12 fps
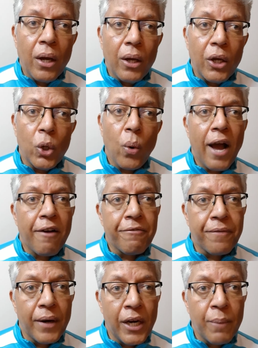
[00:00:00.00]
You
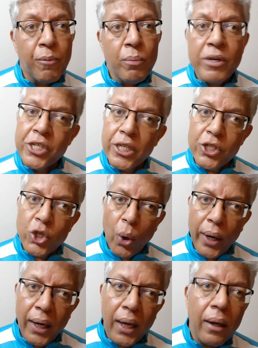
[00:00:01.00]
have Nepomniachtchi
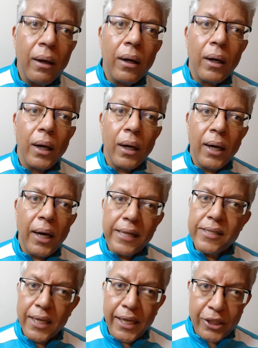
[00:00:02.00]
joining
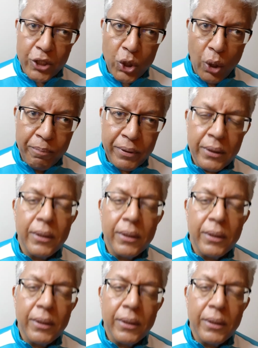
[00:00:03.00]
Carlsen at the top,